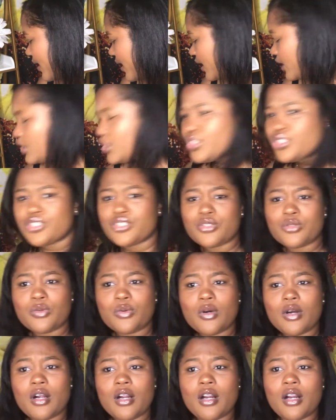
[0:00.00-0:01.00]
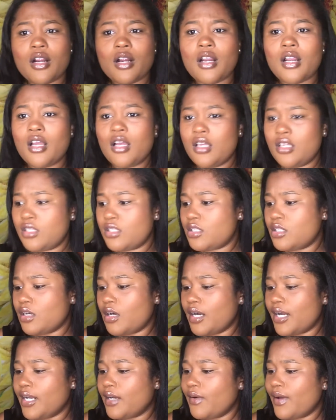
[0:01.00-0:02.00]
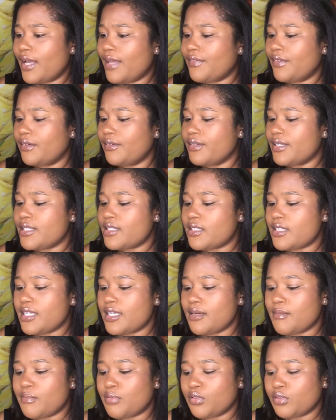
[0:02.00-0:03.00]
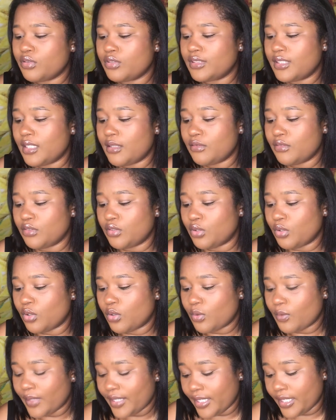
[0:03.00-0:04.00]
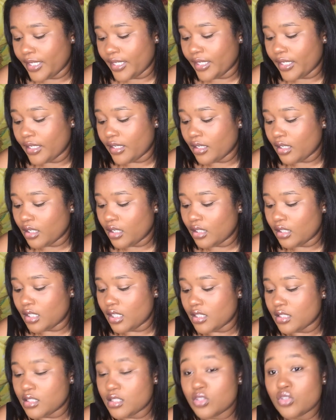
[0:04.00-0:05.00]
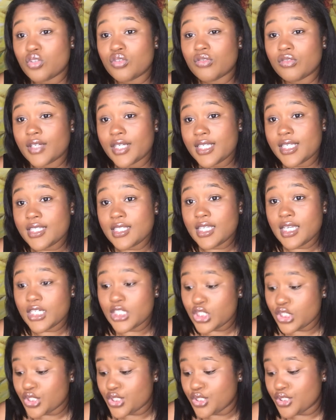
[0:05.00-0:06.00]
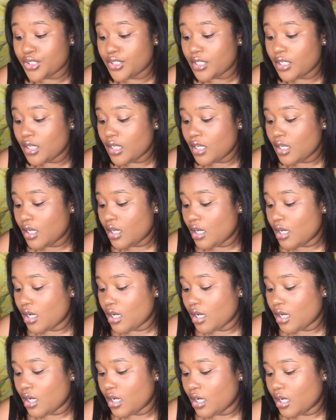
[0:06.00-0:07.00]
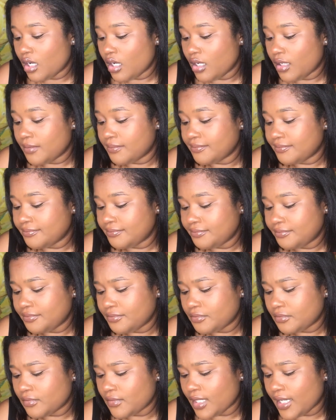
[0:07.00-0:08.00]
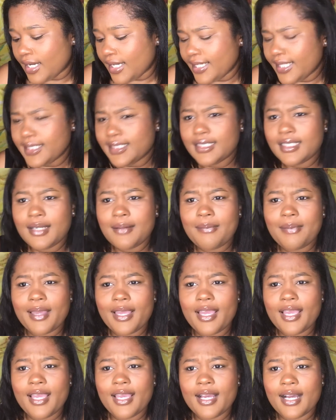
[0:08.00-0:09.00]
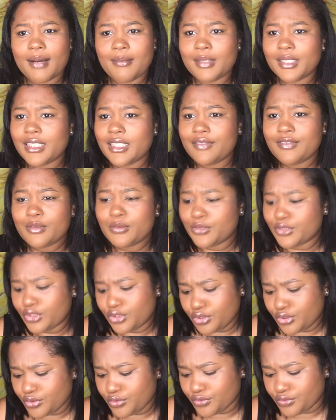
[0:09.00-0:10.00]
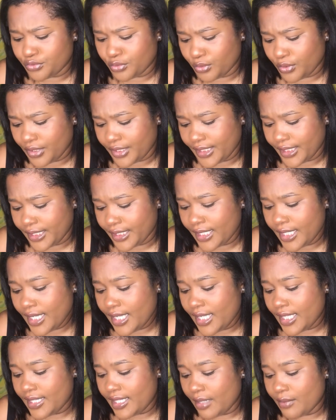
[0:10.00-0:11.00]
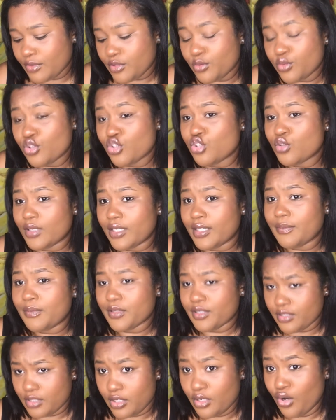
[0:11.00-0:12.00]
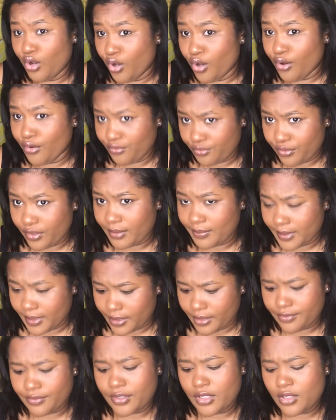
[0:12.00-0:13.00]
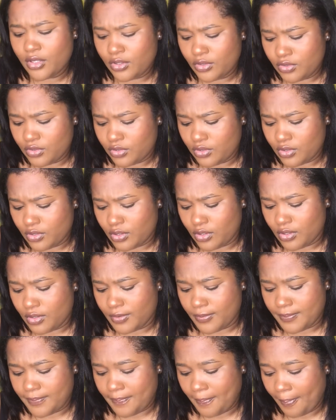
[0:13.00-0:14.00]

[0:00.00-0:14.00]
make sure, sorry I don't have the receipt pulled up real quick, that's crazy, I should. I ended up paying, I believe it was $240. That was with the 20% off, I believe. So,